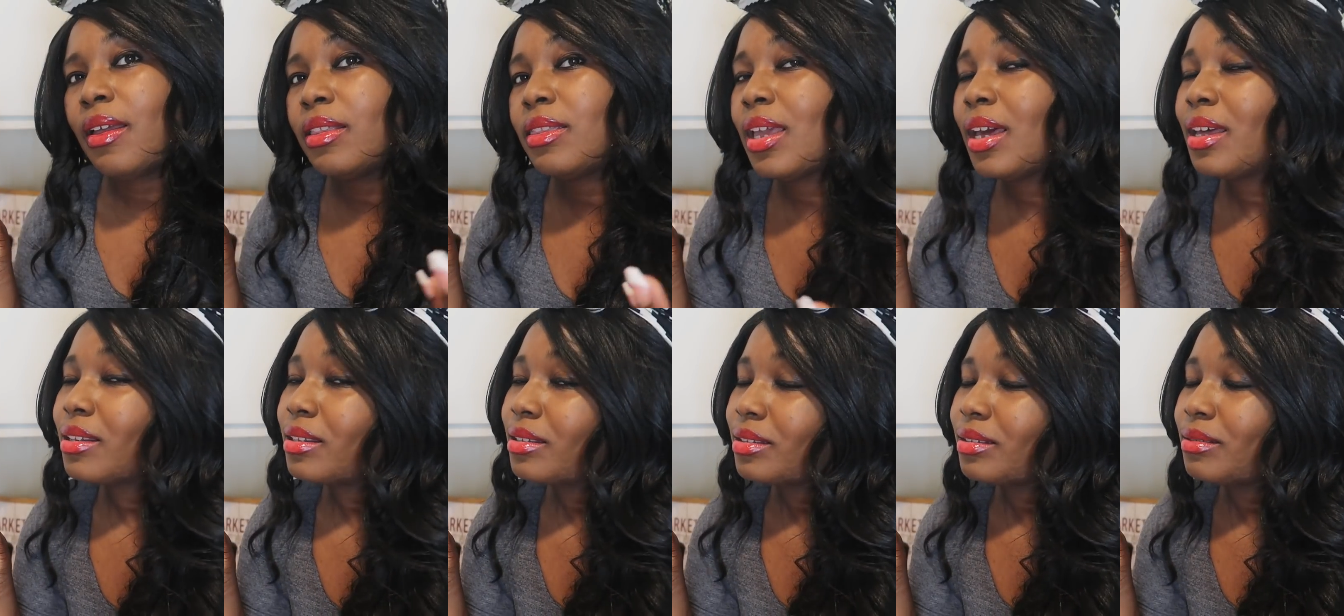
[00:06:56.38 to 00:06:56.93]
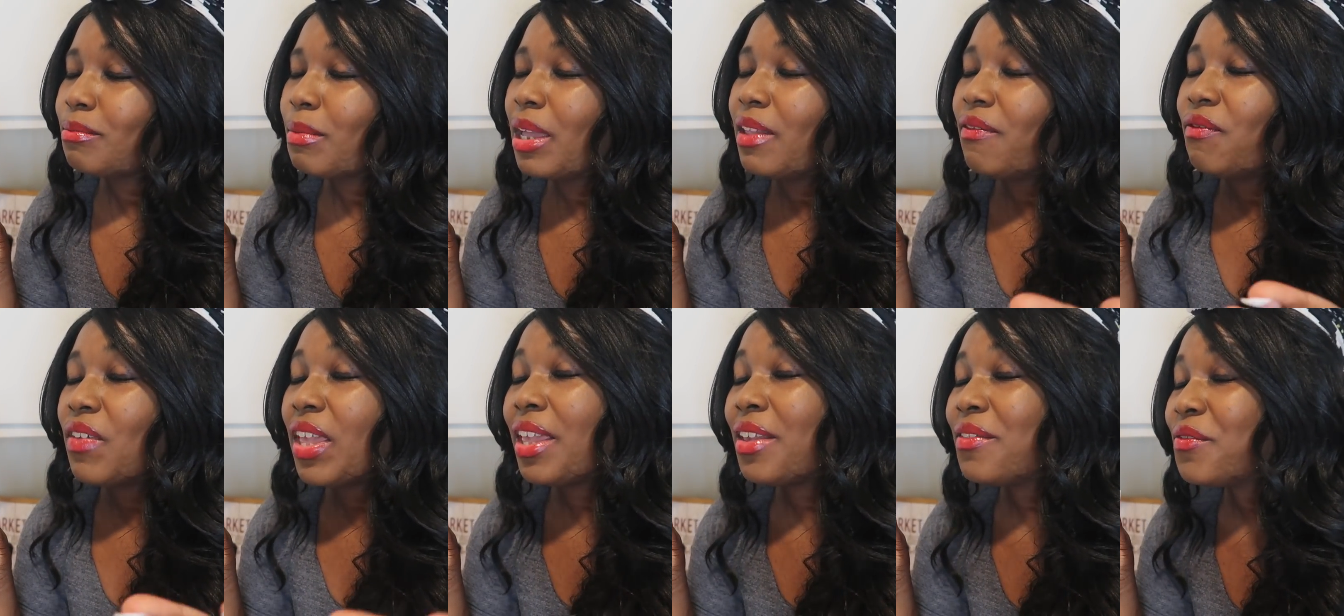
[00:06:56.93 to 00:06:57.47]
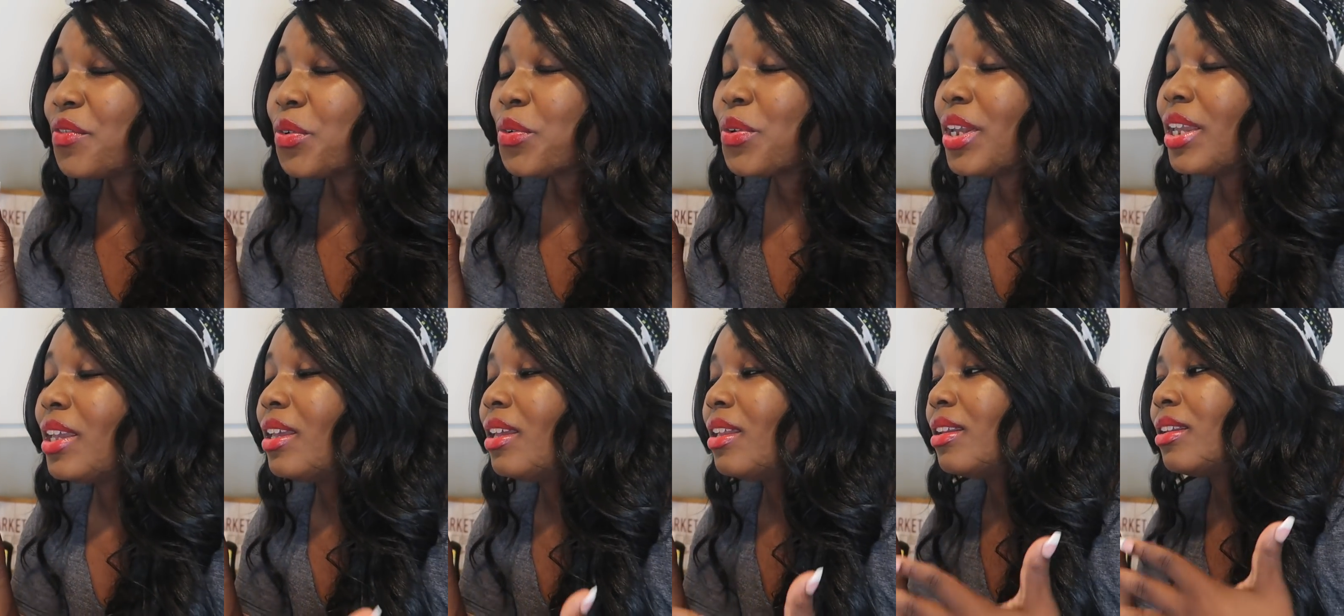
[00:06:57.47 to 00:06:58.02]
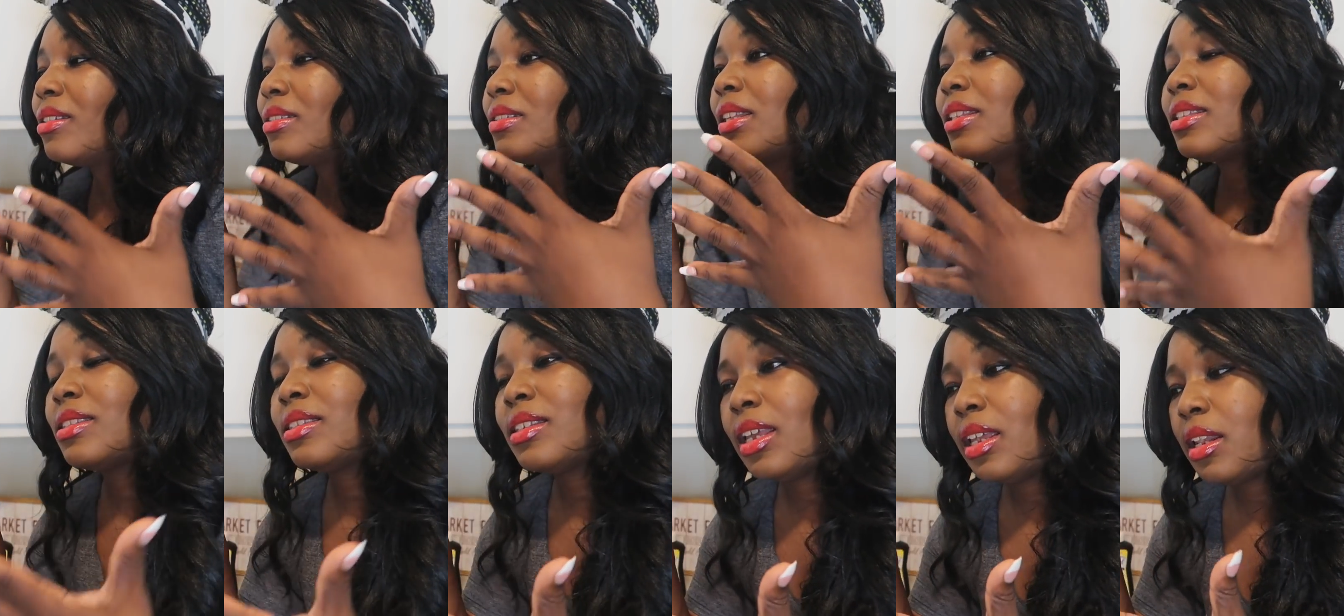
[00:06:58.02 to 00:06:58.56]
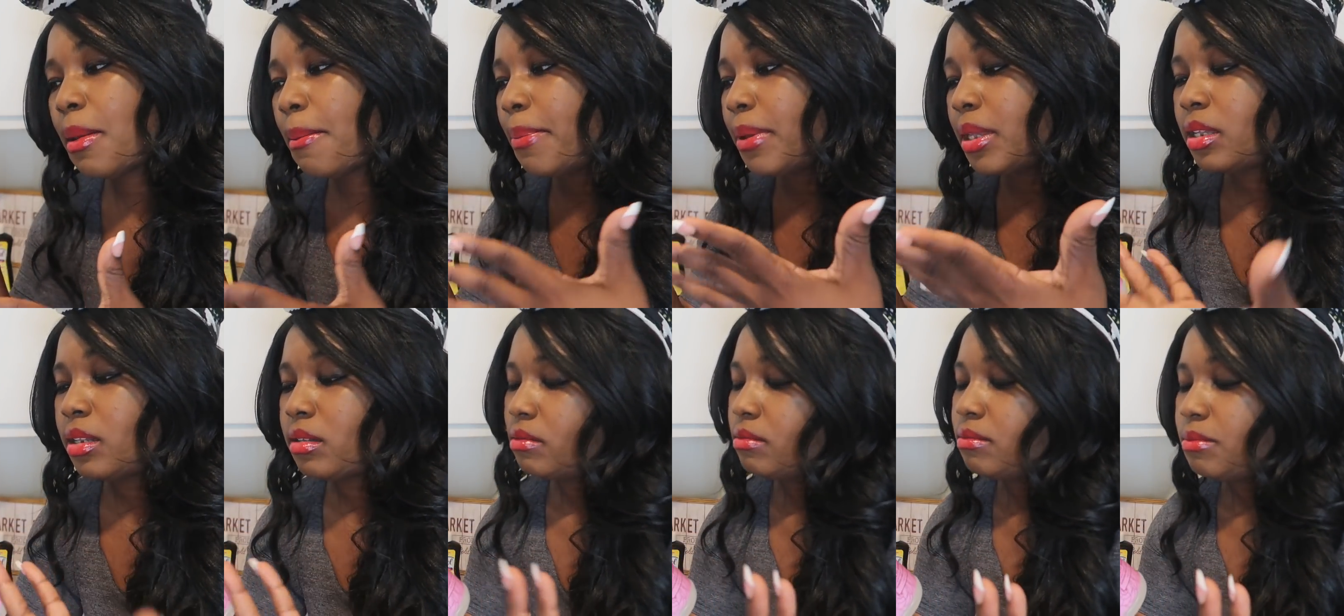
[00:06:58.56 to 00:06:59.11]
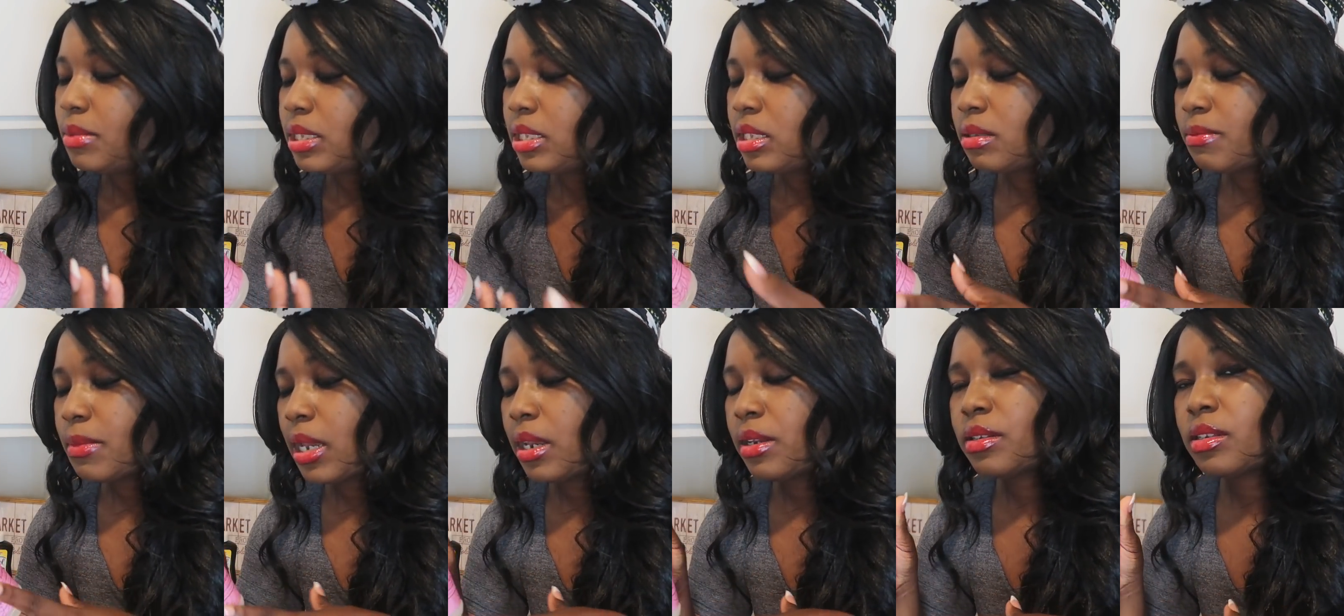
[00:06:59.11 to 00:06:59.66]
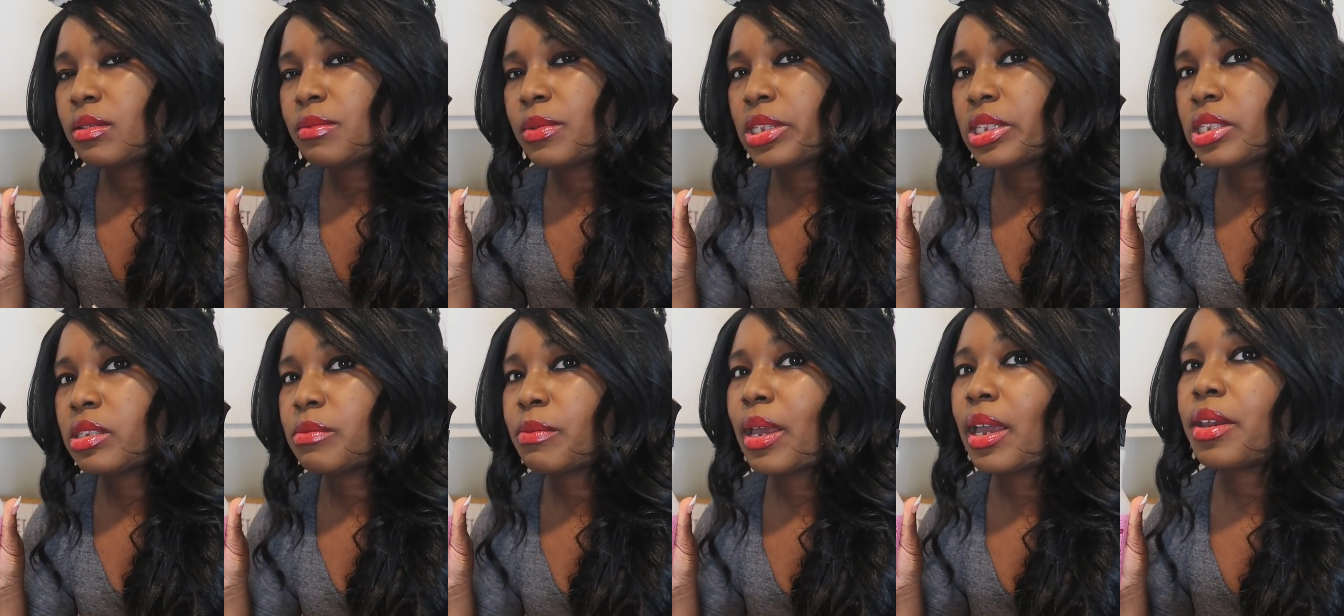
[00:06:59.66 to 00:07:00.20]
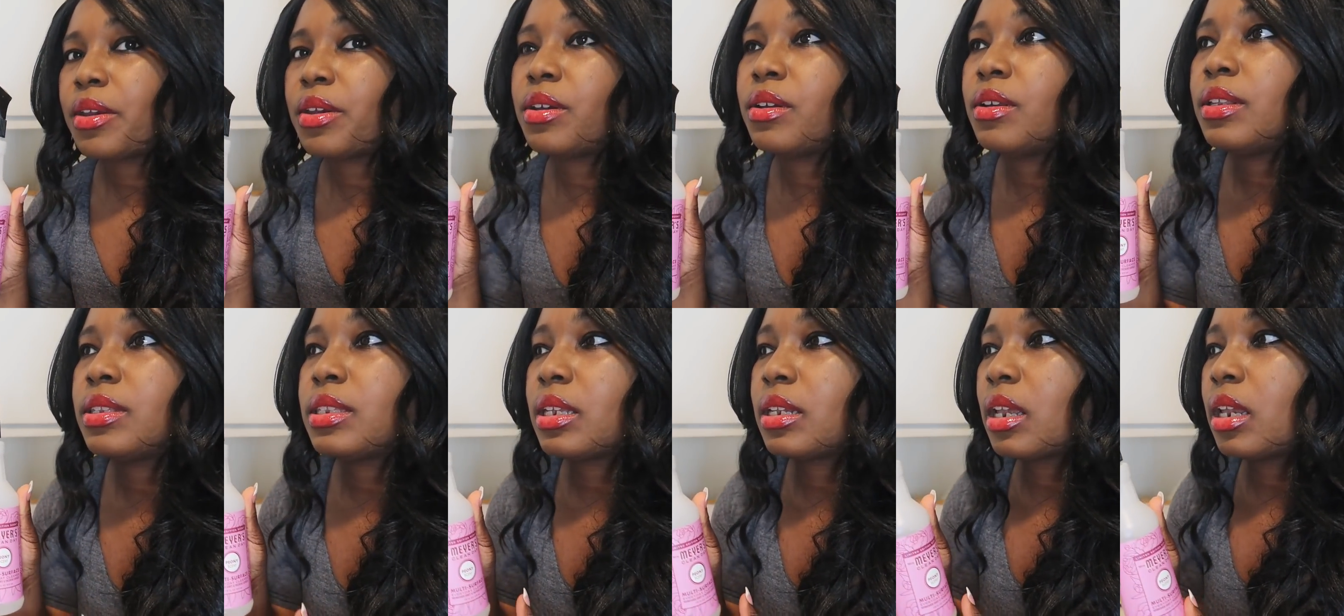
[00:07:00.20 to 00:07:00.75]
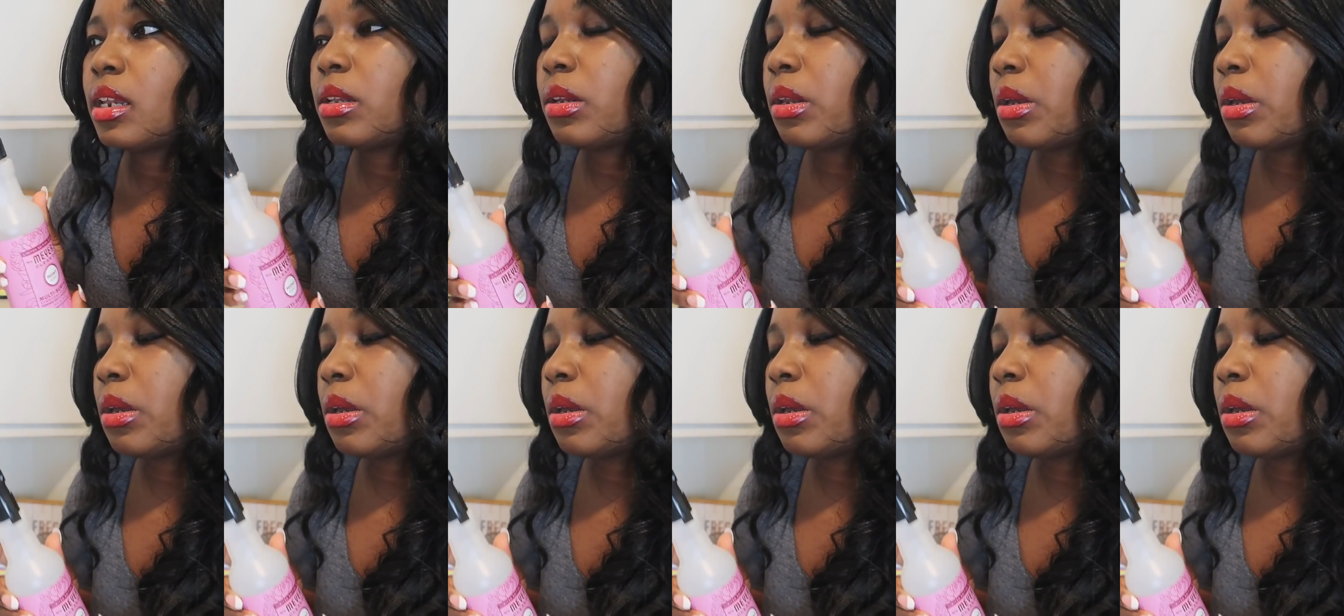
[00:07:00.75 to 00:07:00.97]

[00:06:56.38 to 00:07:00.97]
Not my favorite scent, but Mrs. Myers is Mrs. Myers, and I